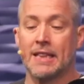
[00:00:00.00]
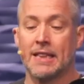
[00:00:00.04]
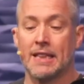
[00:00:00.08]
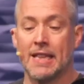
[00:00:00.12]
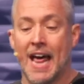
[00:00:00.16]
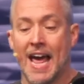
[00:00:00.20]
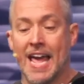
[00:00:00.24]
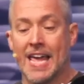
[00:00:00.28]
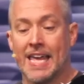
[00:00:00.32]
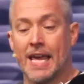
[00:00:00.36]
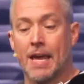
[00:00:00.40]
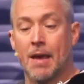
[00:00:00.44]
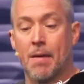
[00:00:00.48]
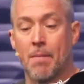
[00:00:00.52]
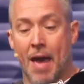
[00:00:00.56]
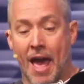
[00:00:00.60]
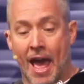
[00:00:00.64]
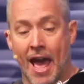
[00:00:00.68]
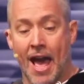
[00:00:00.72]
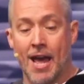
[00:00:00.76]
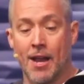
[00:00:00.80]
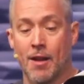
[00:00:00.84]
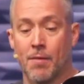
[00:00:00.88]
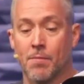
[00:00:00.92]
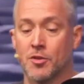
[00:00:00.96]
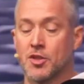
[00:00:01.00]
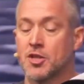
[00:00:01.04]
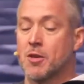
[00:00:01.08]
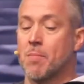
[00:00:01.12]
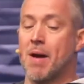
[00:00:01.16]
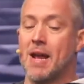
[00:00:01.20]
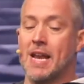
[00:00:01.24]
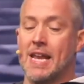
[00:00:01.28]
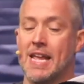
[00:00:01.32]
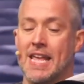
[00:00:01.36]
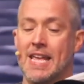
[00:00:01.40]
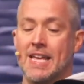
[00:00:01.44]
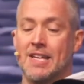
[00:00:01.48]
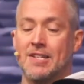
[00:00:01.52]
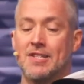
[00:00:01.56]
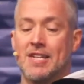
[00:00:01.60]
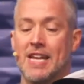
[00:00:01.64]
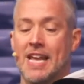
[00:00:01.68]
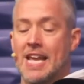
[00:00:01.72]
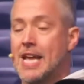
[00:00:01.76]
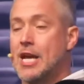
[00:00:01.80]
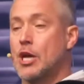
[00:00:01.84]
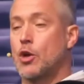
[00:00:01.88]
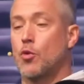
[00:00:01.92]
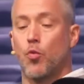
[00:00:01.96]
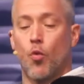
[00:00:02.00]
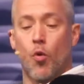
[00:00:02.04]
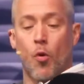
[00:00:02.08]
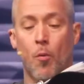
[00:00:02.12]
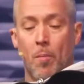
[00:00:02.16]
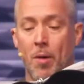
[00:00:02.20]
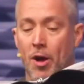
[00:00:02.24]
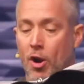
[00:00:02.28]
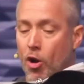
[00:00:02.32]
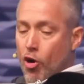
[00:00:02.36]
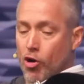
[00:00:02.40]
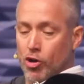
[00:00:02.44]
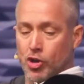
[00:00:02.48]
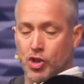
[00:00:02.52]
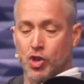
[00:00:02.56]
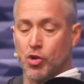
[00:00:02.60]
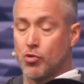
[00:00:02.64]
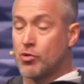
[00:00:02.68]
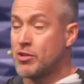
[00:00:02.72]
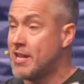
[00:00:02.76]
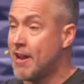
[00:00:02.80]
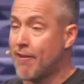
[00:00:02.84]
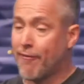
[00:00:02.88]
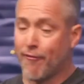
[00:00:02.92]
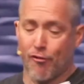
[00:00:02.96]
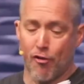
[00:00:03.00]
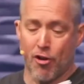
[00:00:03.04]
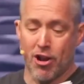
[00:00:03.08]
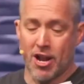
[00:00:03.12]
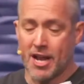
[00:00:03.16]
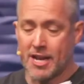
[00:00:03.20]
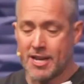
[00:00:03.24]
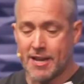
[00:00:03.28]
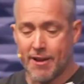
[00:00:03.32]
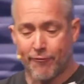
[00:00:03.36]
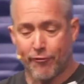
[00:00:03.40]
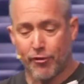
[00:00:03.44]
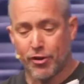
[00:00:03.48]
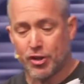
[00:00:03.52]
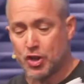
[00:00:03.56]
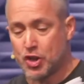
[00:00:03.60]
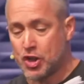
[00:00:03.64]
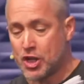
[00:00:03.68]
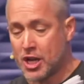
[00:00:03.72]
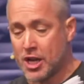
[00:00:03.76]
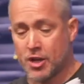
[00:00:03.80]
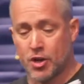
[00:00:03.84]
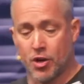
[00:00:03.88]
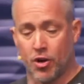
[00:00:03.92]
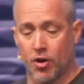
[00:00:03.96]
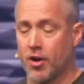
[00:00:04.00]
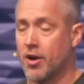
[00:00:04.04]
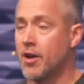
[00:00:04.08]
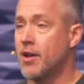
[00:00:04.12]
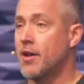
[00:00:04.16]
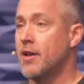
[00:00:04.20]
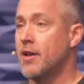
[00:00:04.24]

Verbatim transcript: like Adam, somebody his equal, but also different, a different gender.